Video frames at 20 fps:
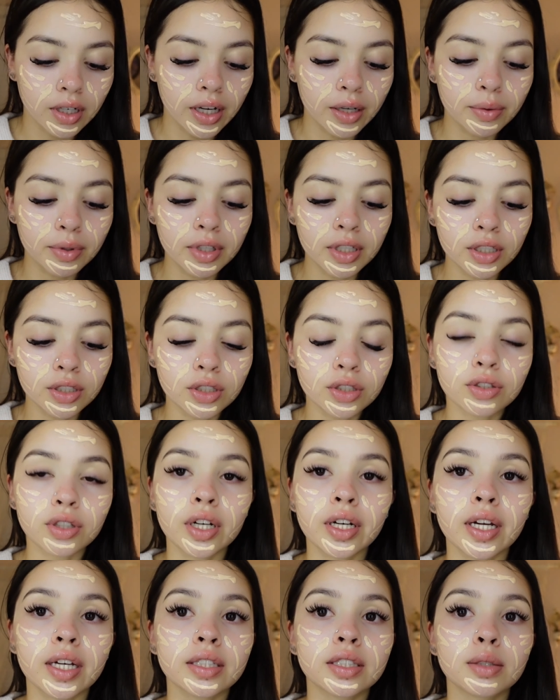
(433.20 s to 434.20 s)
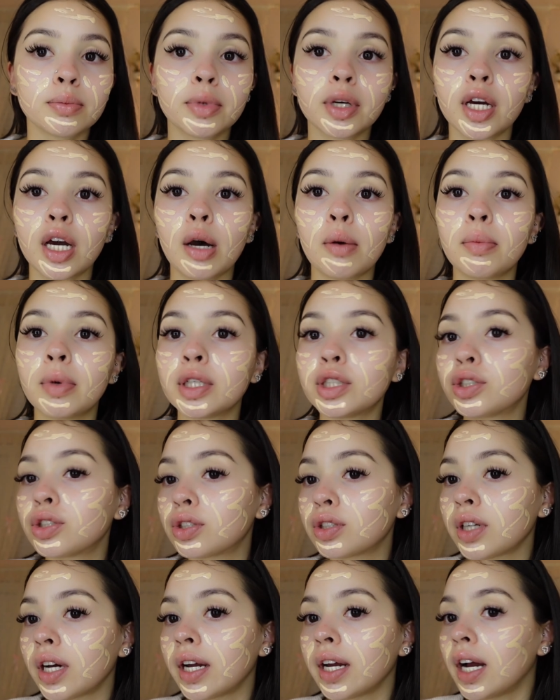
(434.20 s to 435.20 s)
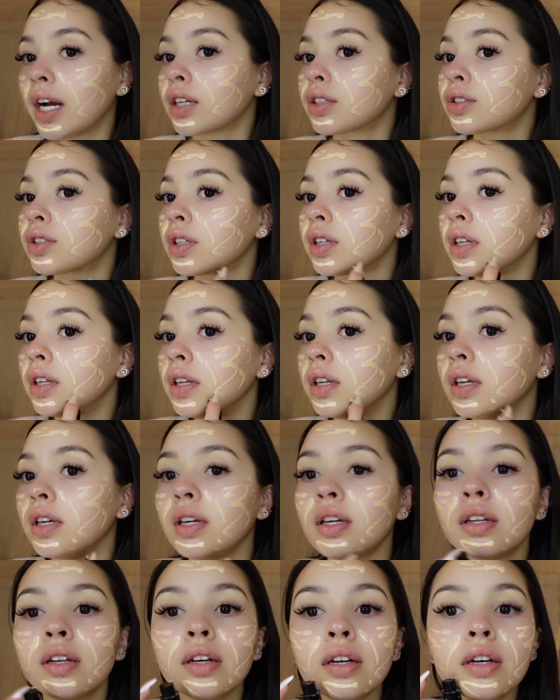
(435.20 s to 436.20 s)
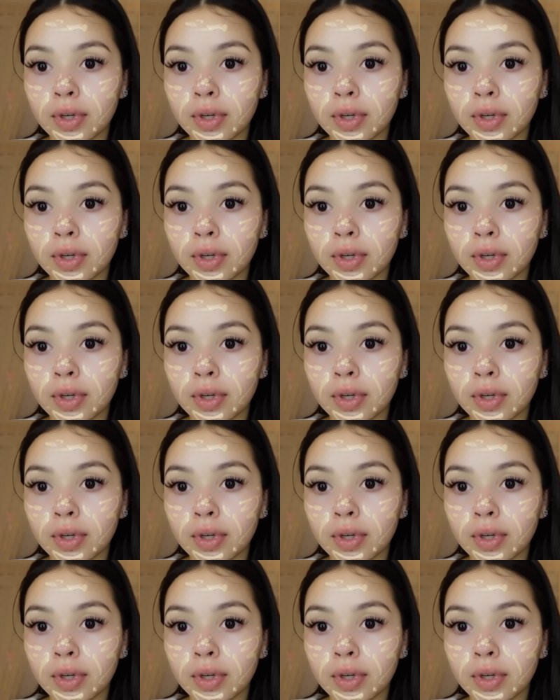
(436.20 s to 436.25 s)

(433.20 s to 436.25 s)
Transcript: I really just try to estimate how much I actually need.